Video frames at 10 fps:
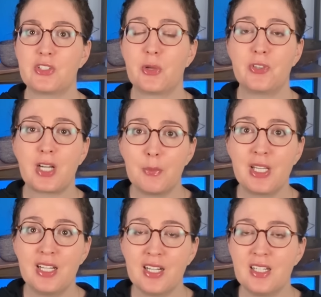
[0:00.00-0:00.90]
So if you're
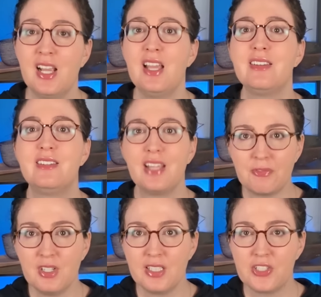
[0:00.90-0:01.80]
coming here,
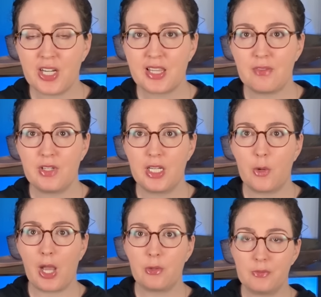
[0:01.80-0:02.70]
definitely check that
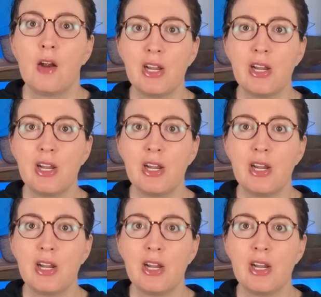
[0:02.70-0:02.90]
video out.